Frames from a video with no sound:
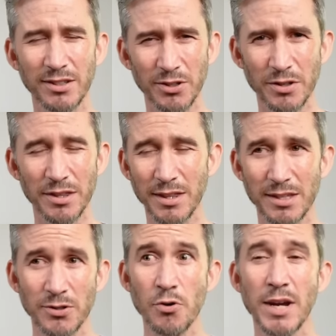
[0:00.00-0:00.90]
You know,
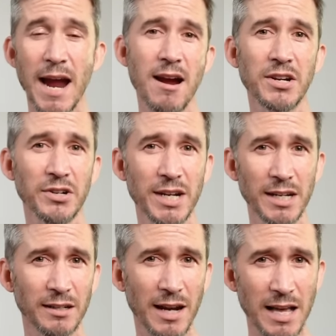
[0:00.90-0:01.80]
there's no character
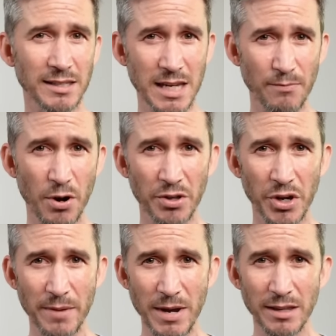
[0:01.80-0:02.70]
in Last Epoch
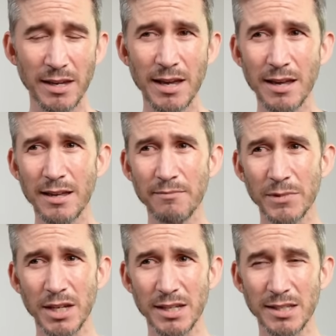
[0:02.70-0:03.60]
that I met
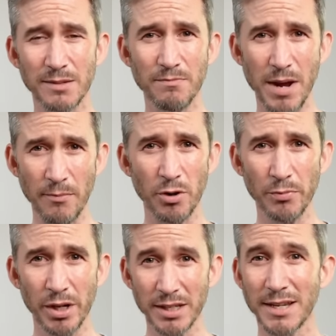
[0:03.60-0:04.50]
that is as
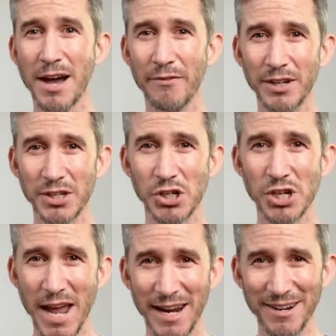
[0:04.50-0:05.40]
memorable as Covetous
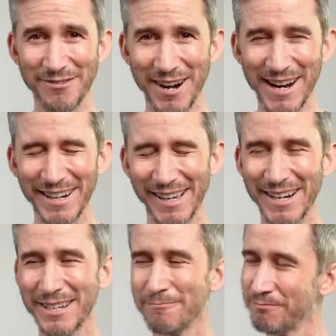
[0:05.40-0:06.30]
Shen, right?
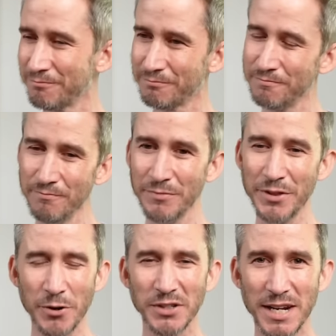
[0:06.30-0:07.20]
Like
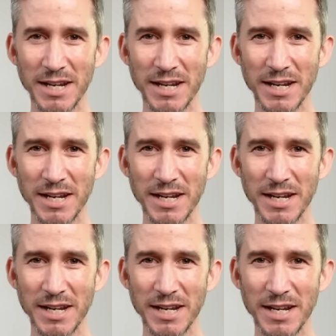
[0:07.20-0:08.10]
those kind of...